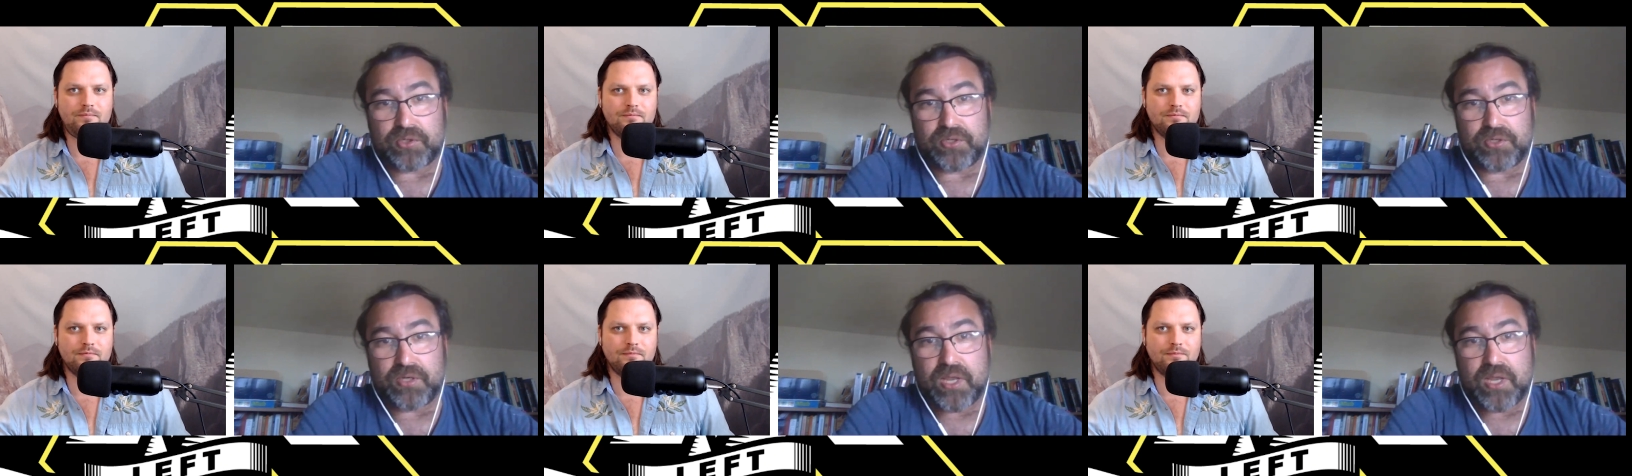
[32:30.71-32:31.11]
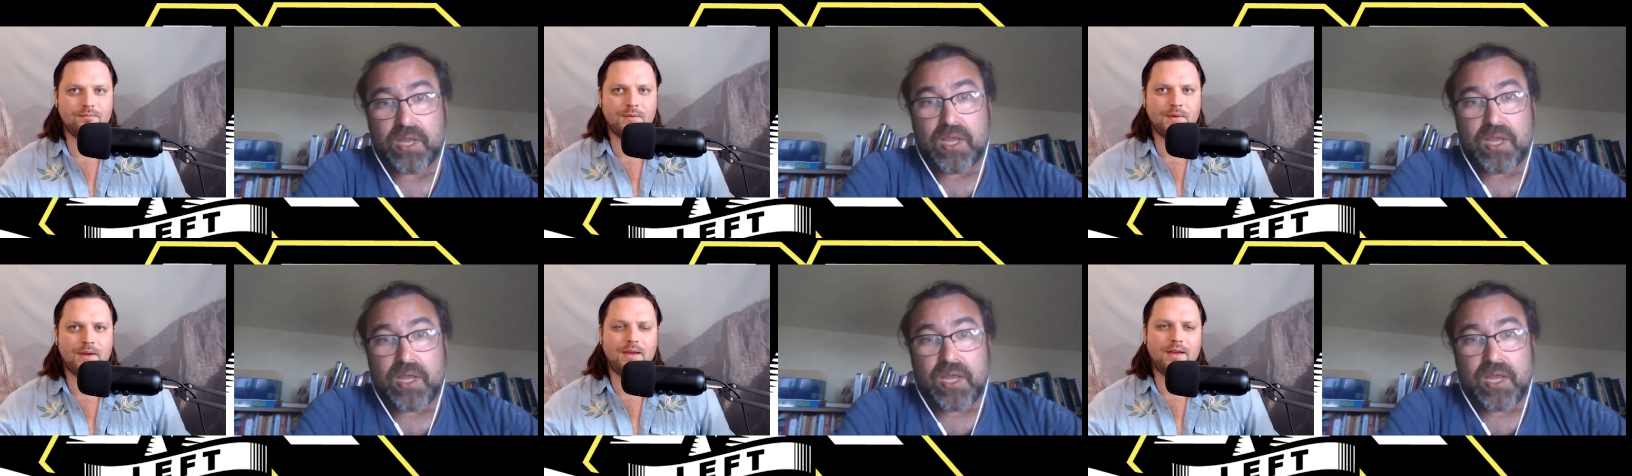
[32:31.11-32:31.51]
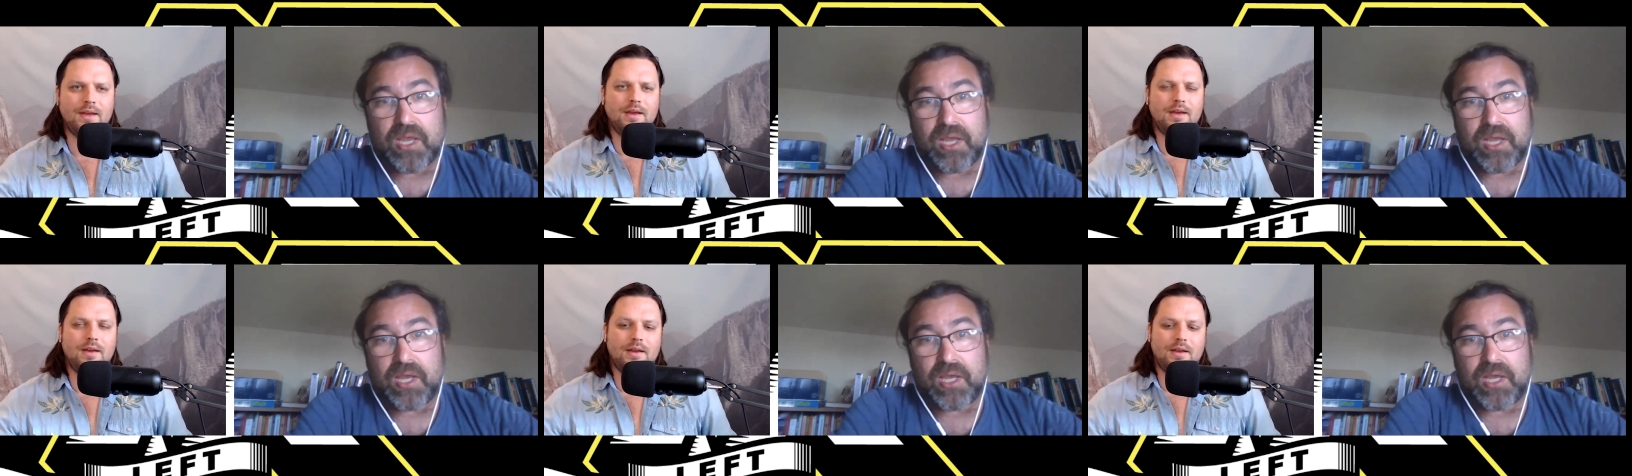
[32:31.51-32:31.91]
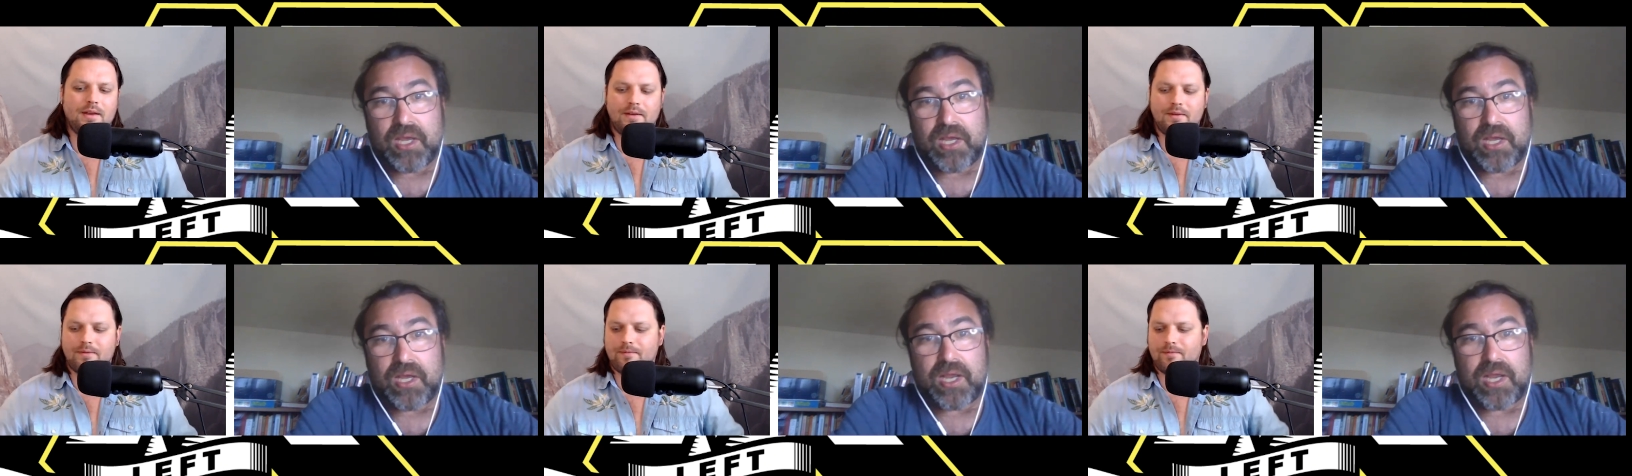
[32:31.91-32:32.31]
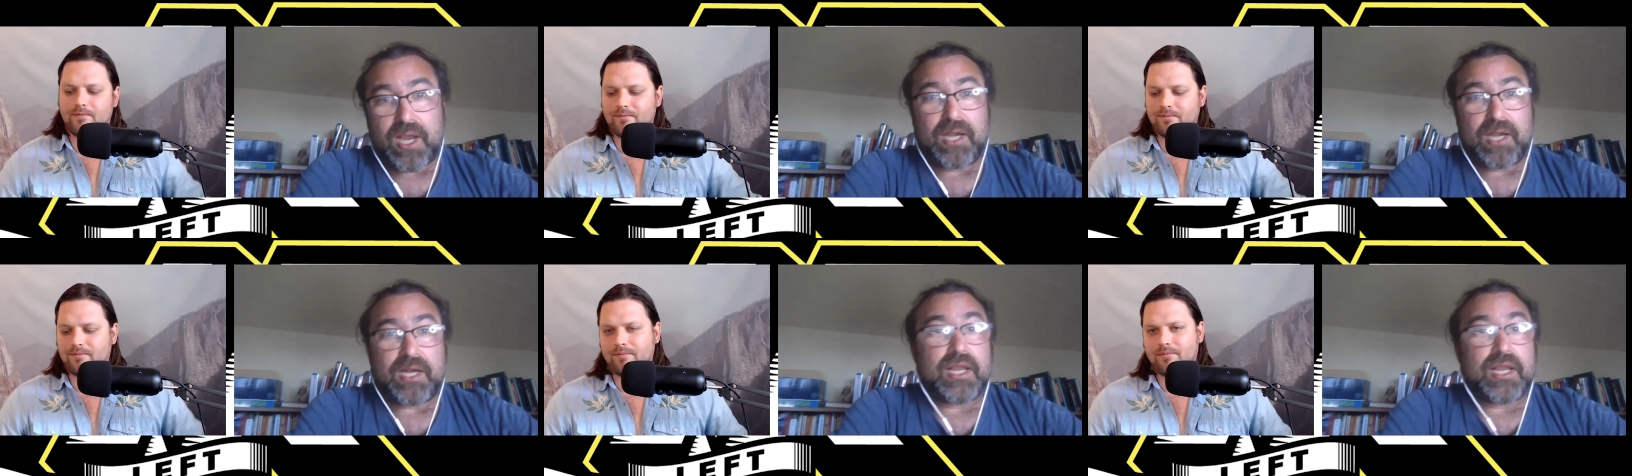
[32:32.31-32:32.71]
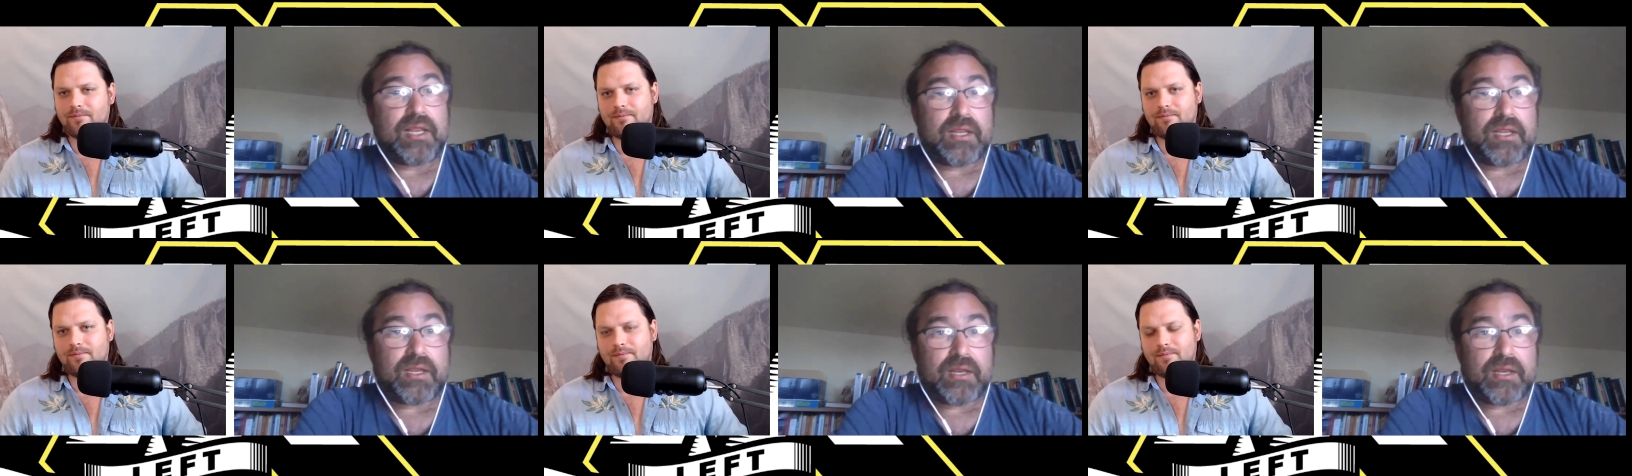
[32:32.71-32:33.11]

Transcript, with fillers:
Speaker 1: good, uh, and